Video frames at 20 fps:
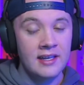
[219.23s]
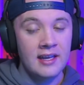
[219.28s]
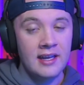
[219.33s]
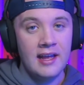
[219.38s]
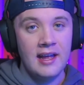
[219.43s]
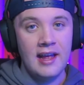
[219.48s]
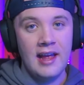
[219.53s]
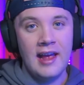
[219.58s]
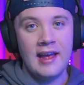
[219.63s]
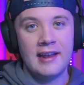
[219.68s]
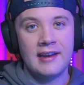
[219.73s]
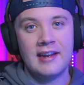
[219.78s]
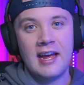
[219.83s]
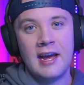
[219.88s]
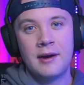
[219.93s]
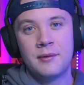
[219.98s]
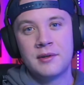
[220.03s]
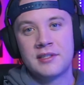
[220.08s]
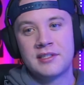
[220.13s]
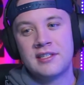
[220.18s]
and I
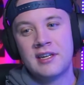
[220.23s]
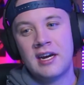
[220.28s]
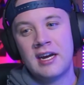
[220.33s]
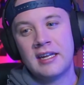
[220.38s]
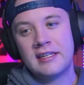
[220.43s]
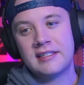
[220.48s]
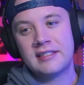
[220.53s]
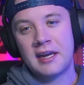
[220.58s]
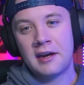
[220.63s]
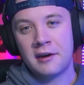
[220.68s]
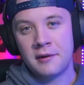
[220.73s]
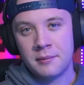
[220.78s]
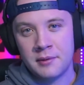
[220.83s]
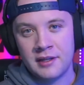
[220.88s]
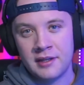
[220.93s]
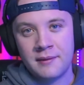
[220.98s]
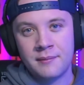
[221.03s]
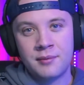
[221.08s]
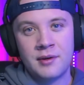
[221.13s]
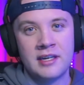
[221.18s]
was not
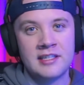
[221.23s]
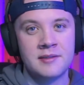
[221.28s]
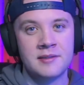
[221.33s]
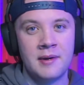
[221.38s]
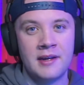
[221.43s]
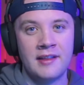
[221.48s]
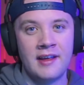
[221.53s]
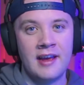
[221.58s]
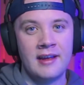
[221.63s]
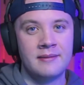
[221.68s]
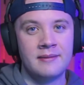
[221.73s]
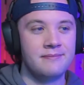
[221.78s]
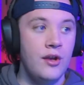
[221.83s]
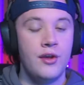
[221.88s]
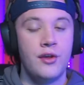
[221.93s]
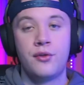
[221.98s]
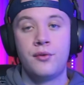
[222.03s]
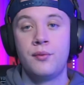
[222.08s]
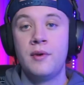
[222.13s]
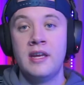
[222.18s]
terribly impressed by that.
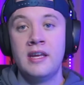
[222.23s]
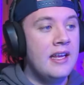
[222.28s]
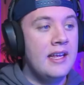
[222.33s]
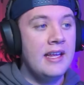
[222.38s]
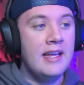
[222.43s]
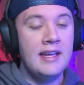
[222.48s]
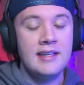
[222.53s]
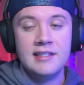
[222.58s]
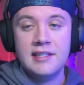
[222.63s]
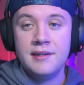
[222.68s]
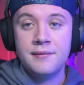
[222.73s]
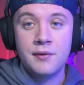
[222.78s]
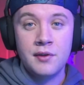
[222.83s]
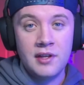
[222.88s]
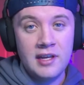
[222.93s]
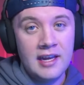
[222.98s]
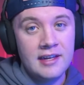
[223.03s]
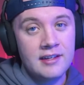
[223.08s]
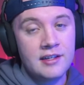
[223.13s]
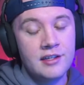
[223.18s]
3, easy for
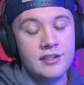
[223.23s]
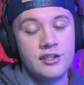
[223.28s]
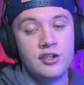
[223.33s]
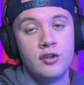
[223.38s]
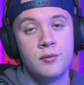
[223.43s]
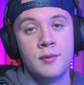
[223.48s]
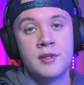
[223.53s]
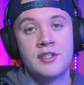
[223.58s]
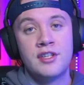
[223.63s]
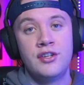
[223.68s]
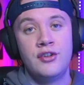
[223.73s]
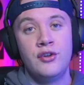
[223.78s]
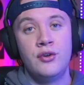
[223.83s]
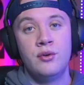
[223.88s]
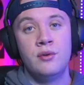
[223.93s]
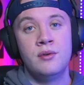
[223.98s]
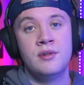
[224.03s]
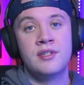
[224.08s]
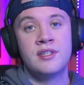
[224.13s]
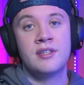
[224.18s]
the end consumer to
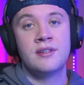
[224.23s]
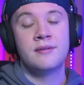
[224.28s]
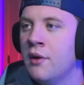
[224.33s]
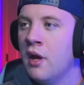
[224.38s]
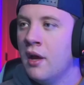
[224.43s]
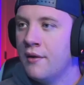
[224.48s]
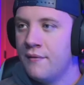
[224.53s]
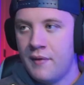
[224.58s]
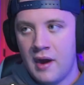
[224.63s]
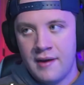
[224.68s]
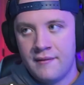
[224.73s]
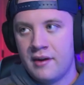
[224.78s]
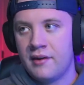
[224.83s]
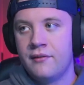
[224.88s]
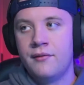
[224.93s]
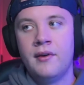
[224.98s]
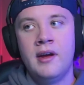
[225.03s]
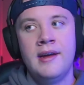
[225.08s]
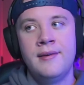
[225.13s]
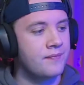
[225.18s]
use. 5 out of
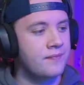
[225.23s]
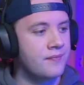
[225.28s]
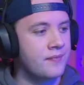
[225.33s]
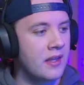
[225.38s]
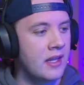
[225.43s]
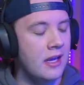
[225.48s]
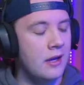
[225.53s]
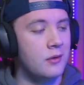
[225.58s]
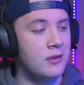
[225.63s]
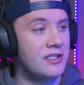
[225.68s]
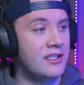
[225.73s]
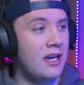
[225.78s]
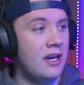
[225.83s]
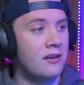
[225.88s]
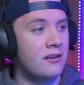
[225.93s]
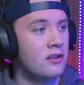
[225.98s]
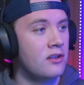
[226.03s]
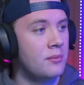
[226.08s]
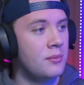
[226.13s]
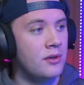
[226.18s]
5, it was
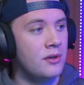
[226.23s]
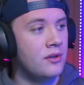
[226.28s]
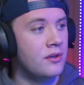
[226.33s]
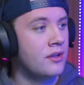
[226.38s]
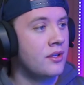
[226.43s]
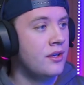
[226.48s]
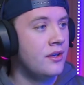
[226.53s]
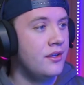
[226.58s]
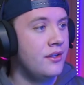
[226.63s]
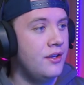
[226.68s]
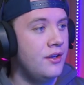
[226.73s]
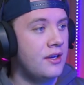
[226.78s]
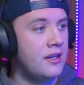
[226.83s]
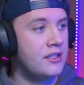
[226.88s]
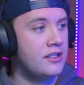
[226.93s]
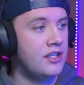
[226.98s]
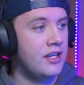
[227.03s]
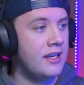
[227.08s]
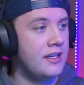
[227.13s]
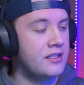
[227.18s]
toggleable. You could
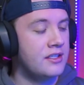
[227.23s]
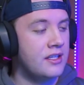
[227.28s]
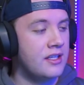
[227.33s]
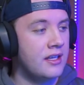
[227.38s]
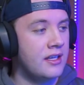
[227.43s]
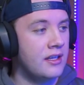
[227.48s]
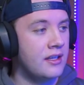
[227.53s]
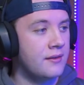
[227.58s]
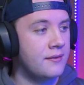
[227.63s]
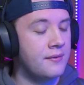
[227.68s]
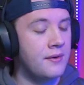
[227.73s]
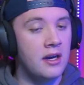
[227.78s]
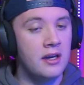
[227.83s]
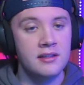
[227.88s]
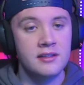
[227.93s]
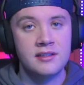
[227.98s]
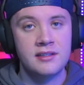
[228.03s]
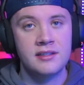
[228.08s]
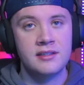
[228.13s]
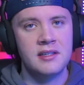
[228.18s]
change the
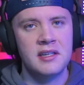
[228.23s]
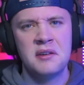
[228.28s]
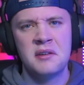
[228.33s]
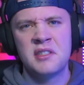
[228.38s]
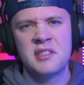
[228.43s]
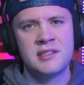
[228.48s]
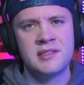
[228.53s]
fonts, it was